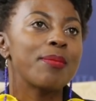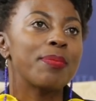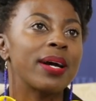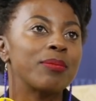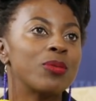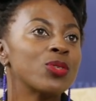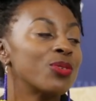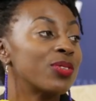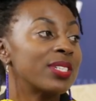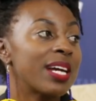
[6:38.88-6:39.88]
but most
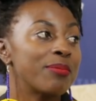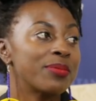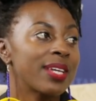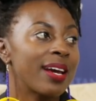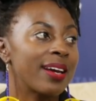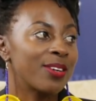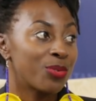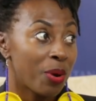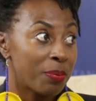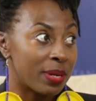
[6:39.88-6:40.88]
of the times, I
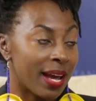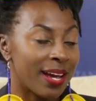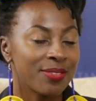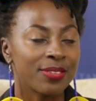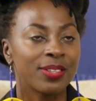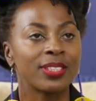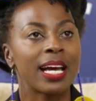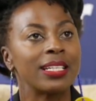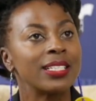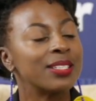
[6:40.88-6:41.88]
grew up in Highfield.
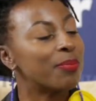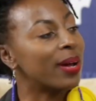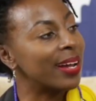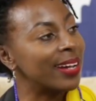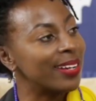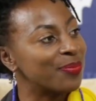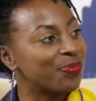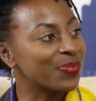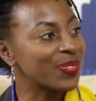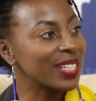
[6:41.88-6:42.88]
I did my
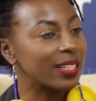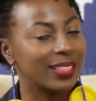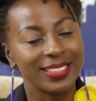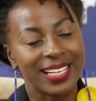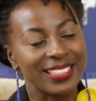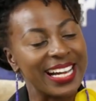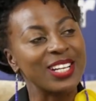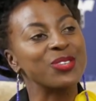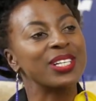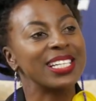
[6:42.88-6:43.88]

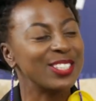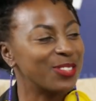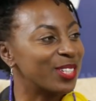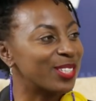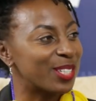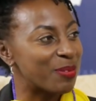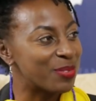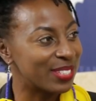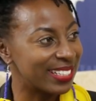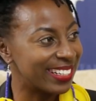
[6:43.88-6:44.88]
takaenda kucresh kuregina
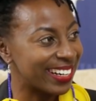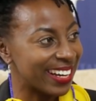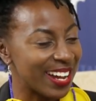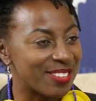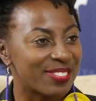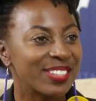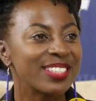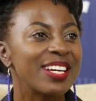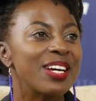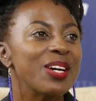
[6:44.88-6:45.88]
mundi in mm -hmm.
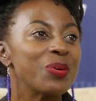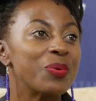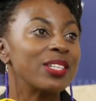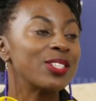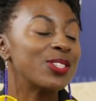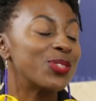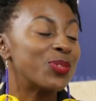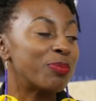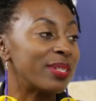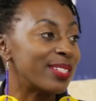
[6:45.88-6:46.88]
highfield went
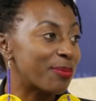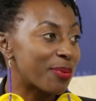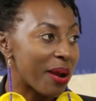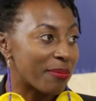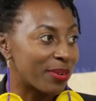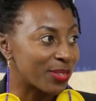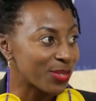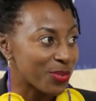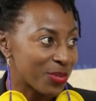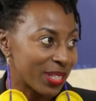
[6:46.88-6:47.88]
to busy primary
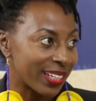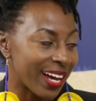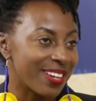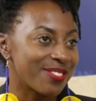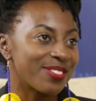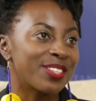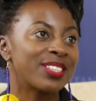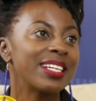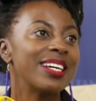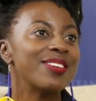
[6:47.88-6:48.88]
school in
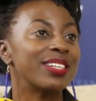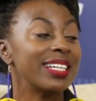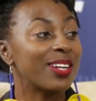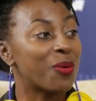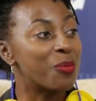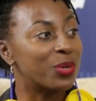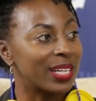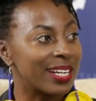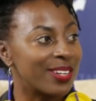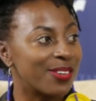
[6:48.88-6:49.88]
highfield and vanaenda
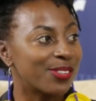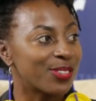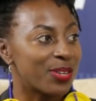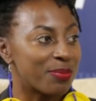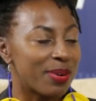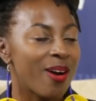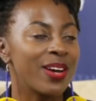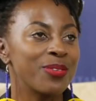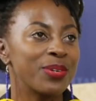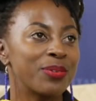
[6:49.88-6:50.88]
kumorei also in
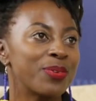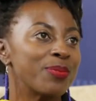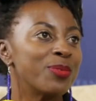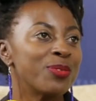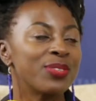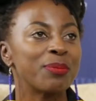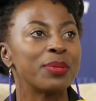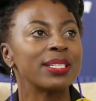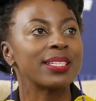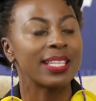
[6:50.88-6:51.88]
bulawayo when we moved a
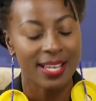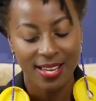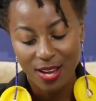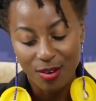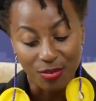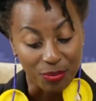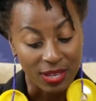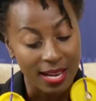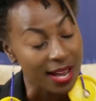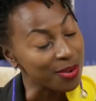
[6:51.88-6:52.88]
bit there from
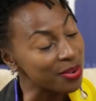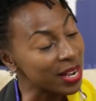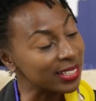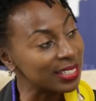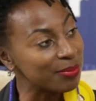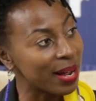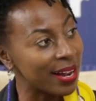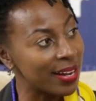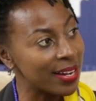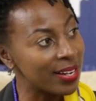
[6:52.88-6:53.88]
there i, I did
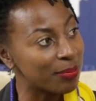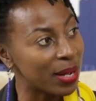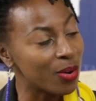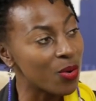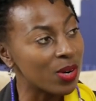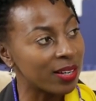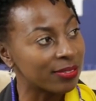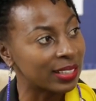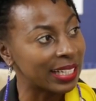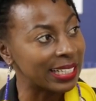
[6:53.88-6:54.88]
my, my o
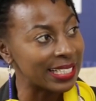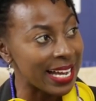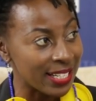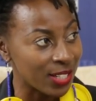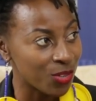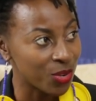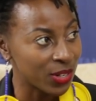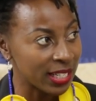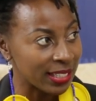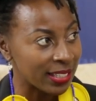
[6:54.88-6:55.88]
level at daniko
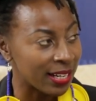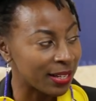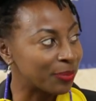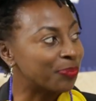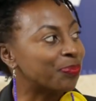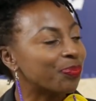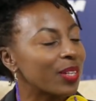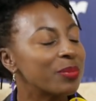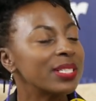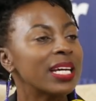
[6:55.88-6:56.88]
in right. um,
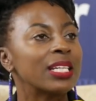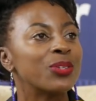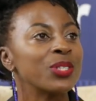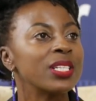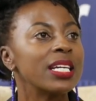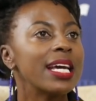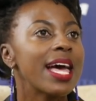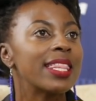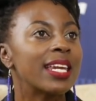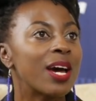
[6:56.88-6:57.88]
Mutare Road.
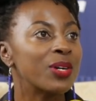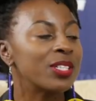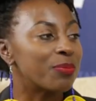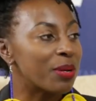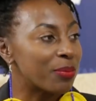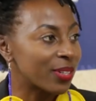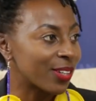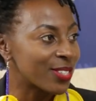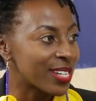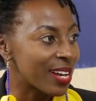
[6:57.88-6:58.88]
And then I went to Mabelreign
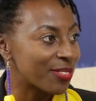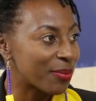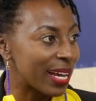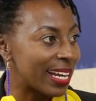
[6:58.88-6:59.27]
Girls High for my